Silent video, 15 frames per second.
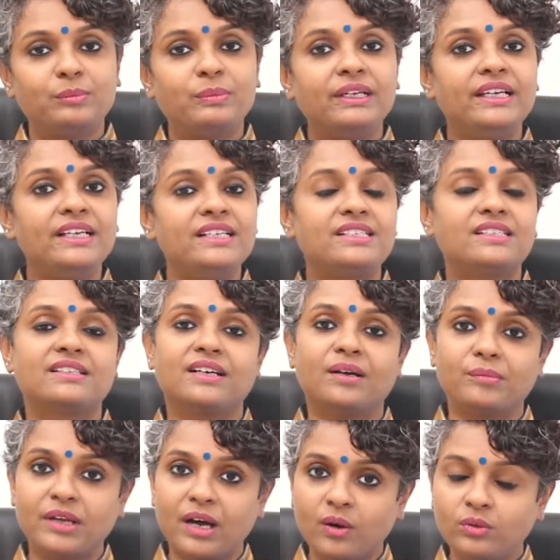Please
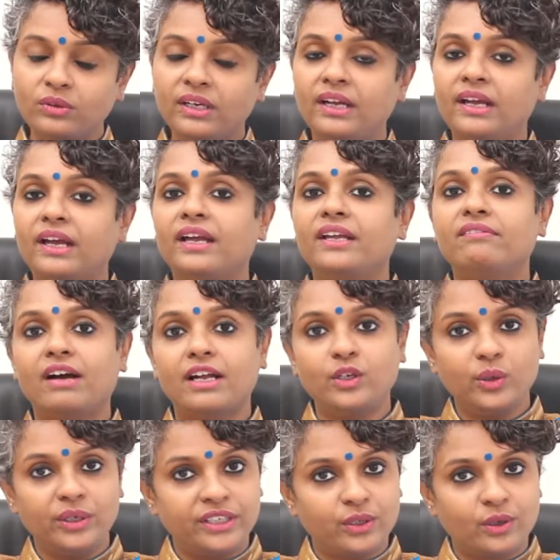come down,
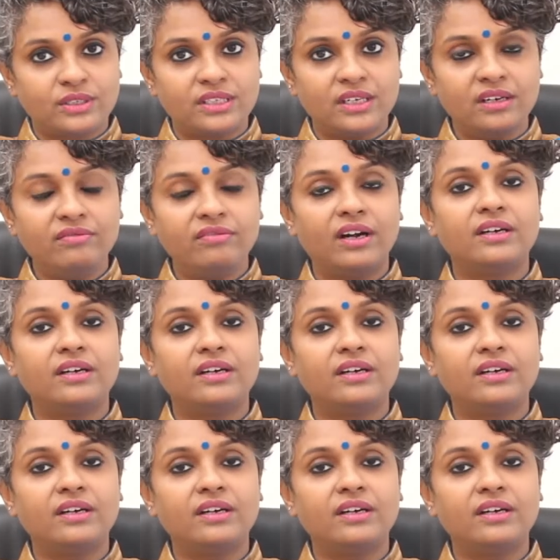evaluate yourself,